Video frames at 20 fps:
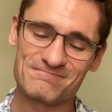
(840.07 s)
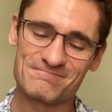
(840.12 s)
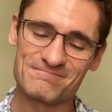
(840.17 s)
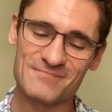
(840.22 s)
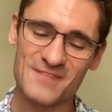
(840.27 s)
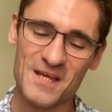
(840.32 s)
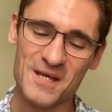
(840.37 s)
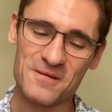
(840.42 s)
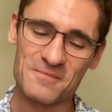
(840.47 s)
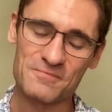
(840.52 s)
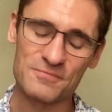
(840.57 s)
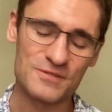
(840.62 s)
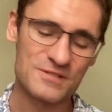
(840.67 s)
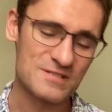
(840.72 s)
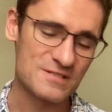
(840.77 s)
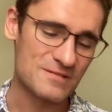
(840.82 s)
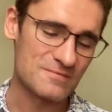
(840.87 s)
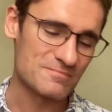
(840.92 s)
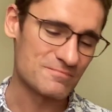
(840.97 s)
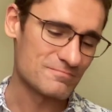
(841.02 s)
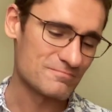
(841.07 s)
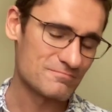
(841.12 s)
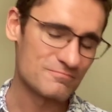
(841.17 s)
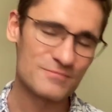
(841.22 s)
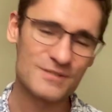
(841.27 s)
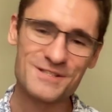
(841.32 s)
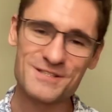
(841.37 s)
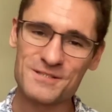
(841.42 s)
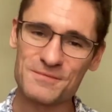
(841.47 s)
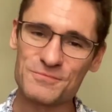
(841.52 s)
Yeah, brings
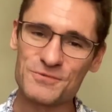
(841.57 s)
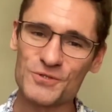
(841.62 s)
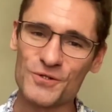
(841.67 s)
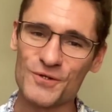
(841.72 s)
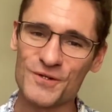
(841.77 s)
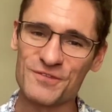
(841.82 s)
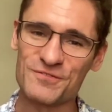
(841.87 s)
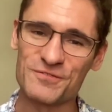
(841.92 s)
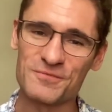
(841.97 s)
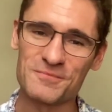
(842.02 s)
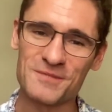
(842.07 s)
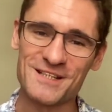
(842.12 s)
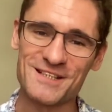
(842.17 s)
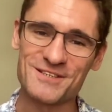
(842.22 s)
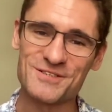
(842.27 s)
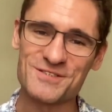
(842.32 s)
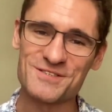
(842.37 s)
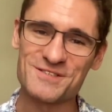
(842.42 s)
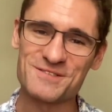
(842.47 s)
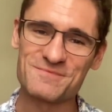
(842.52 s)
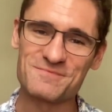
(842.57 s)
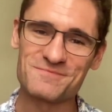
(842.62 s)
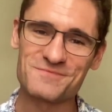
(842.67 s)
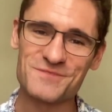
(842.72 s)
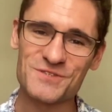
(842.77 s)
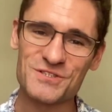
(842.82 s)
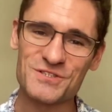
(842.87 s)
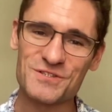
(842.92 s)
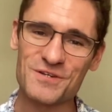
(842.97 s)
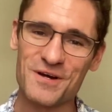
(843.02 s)
up joy for me just
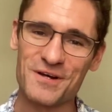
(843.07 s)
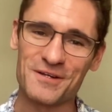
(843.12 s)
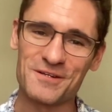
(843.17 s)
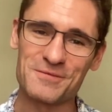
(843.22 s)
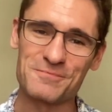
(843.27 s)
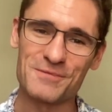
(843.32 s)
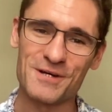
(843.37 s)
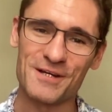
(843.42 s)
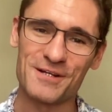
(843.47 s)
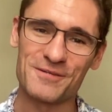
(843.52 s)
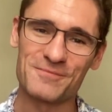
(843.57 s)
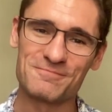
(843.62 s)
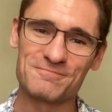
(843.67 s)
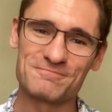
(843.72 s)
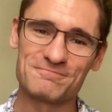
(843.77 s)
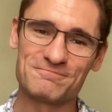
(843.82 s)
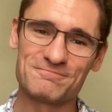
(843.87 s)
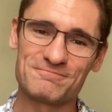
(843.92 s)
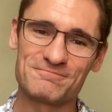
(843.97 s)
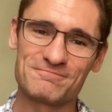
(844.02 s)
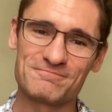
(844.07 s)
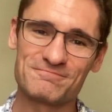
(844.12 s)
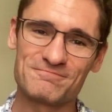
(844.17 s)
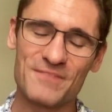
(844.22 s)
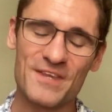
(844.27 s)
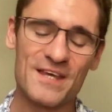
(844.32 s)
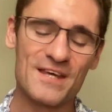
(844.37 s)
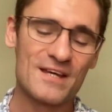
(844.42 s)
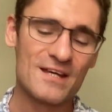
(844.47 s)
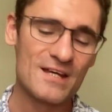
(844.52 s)
talking about it.
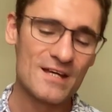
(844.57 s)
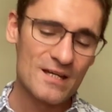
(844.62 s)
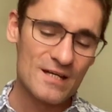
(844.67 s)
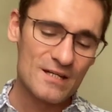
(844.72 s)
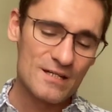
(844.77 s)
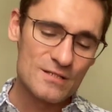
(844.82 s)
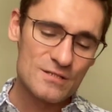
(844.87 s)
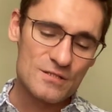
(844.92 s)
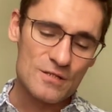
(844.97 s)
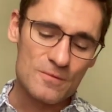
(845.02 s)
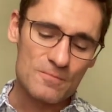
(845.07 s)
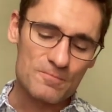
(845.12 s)
So,